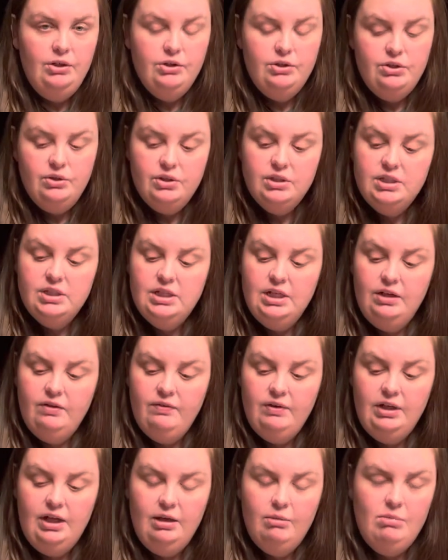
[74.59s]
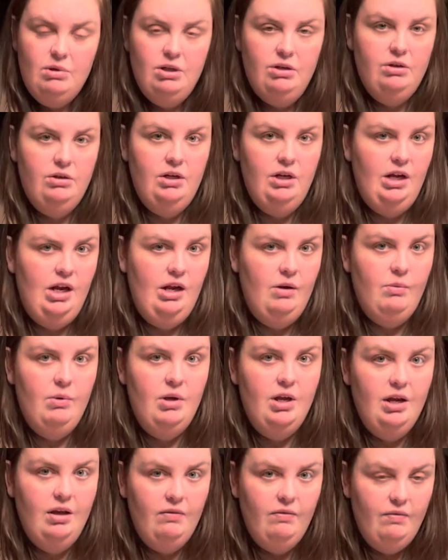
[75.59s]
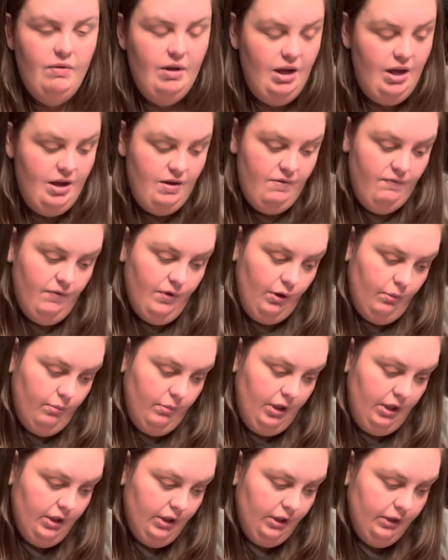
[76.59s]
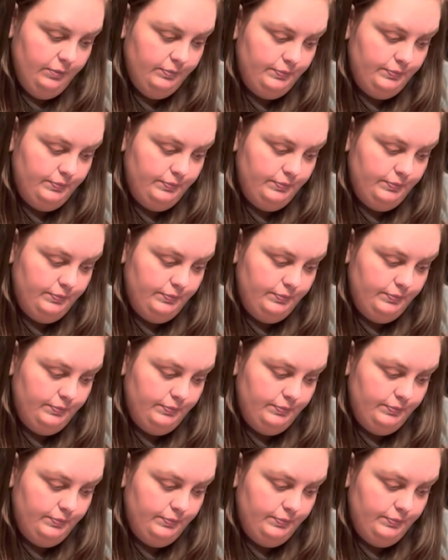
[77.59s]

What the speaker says: So instead of an ammeter today, we have a voltmeter.